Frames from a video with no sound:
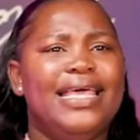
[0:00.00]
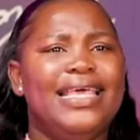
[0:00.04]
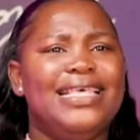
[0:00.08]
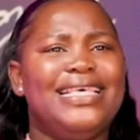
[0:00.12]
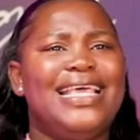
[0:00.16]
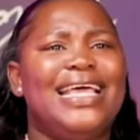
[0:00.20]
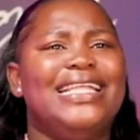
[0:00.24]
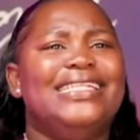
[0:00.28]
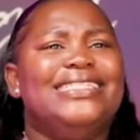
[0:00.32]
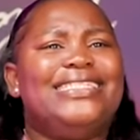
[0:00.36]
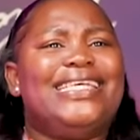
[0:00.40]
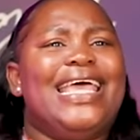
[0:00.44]

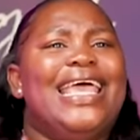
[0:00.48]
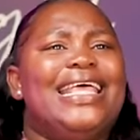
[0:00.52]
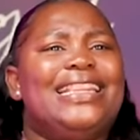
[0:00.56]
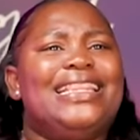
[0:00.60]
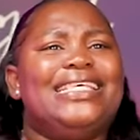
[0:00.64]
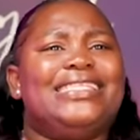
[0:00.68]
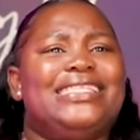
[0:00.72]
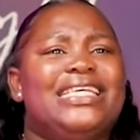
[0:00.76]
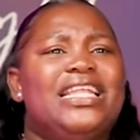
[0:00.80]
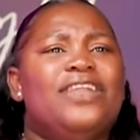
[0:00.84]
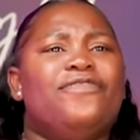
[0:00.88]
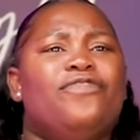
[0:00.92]
can take
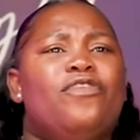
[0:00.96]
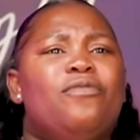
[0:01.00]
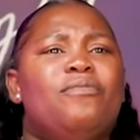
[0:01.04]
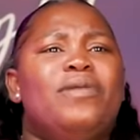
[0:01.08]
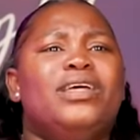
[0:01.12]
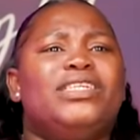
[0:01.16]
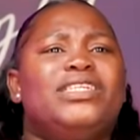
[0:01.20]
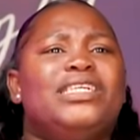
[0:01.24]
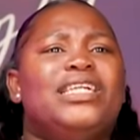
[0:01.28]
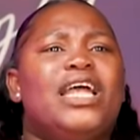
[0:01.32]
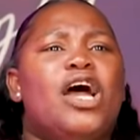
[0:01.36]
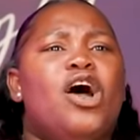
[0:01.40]
this
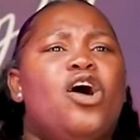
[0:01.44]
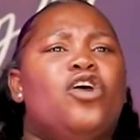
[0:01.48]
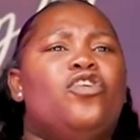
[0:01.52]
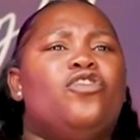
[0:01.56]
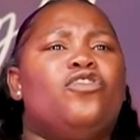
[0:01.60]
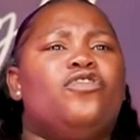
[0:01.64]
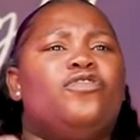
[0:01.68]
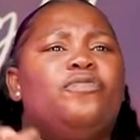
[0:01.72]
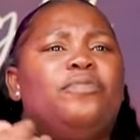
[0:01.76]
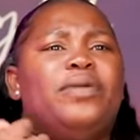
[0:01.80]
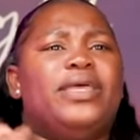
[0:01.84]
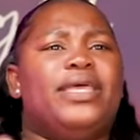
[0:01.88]
information out
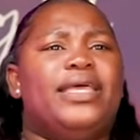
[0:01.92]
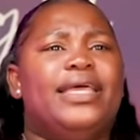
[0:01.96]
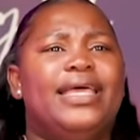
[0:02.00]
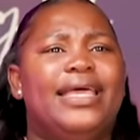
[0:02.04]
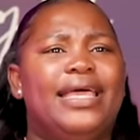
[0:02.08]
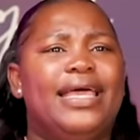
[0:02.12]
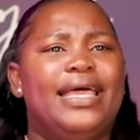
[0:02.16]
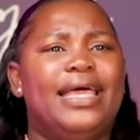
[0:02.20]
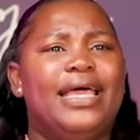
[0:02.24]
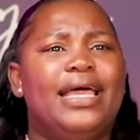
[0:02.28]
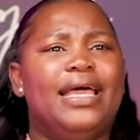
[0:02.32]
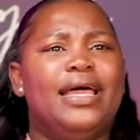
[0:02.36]
of me.
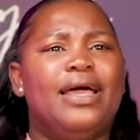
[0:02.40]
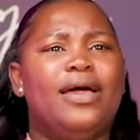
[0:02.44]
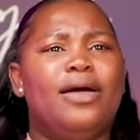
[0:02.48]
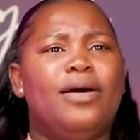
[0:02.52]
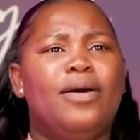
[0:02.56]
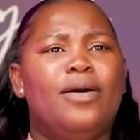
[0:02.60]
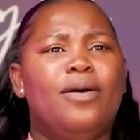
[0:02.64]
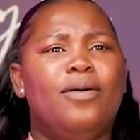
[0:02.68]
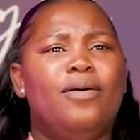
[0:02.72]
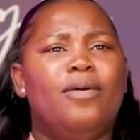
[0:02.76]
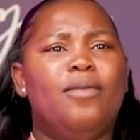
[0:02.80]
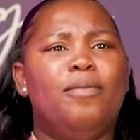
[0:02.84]

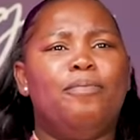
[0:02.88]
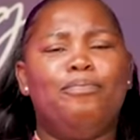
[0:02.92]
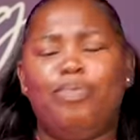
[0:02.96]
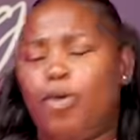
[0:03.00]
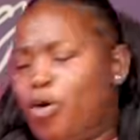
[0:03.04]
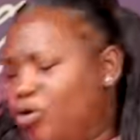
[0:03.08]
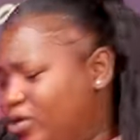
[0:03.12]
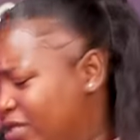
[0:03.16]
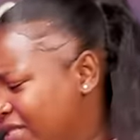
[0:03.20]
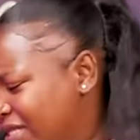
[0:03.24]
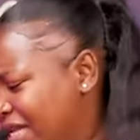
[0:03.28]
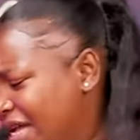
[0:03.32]

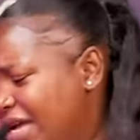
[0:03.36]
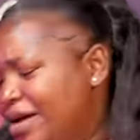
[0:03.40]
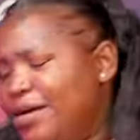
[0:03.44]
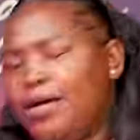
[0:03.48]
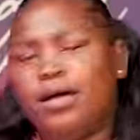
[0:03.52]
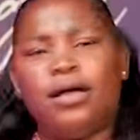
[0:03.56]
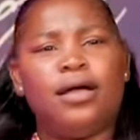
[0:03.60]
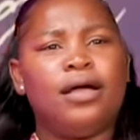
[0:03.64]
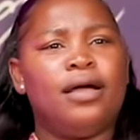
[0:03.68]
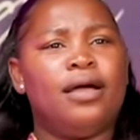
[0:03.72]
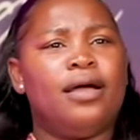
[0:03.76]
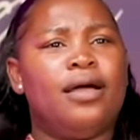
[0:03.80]

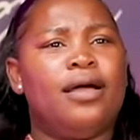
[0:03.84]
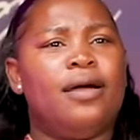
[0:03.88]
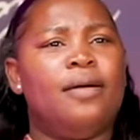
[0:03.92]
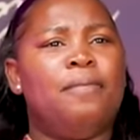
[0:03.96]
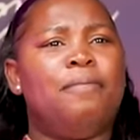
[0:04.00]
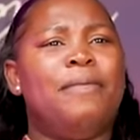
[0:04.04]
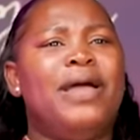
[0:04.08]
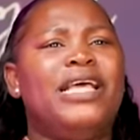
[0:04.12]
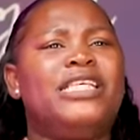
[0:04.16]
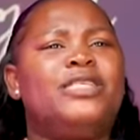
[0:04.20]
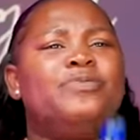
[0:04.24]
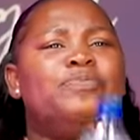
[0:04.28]
Posting
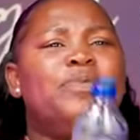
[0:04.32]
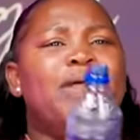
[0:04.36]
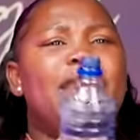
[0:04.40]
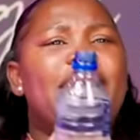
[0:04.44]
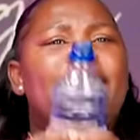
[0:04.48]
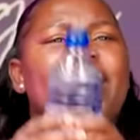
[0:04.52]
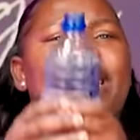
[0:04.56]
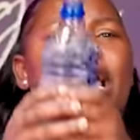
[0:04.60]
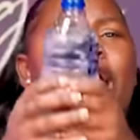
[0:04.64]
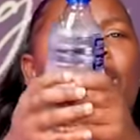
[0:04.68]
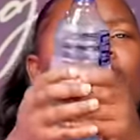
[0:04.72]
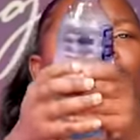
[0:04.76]
my spray
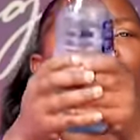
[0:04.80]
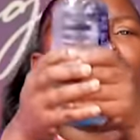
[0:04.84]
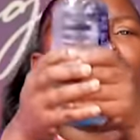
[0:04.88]
gun,